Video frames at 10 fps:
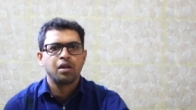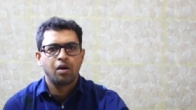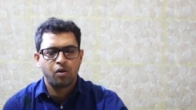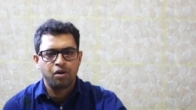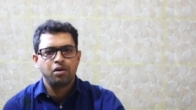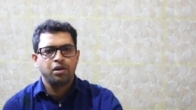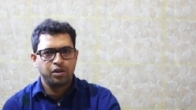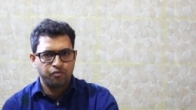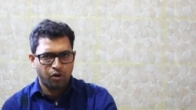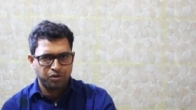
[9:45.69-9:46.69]
Or
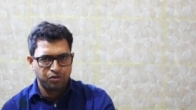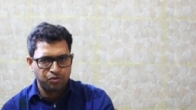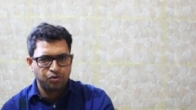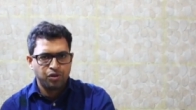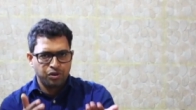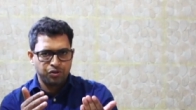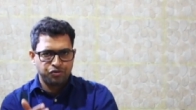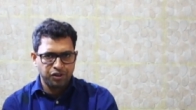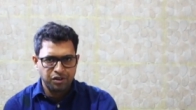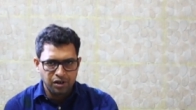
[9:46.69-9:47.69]
what you do, you
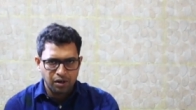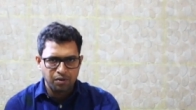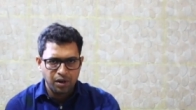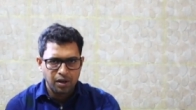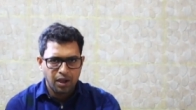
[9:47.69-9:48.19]
sit down